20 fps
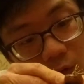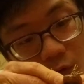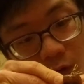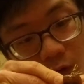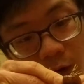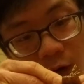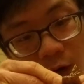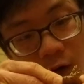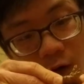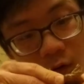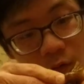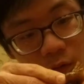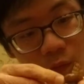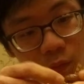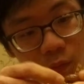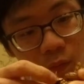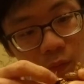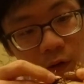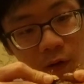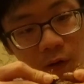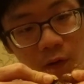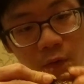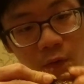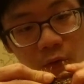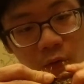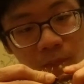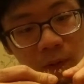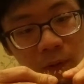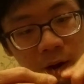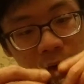So now I'm gonna go
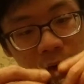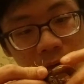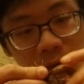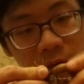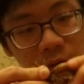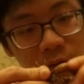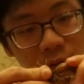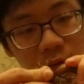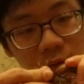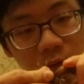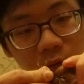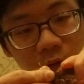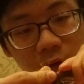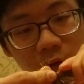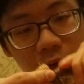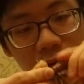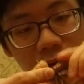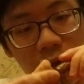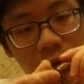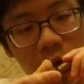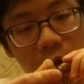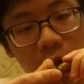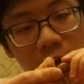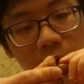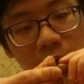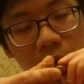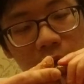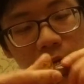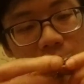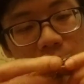through the body.
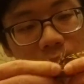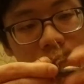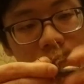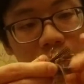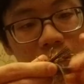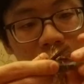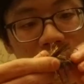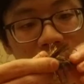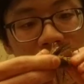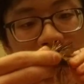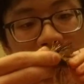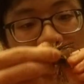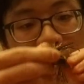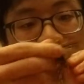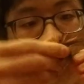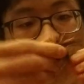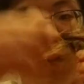Look at that,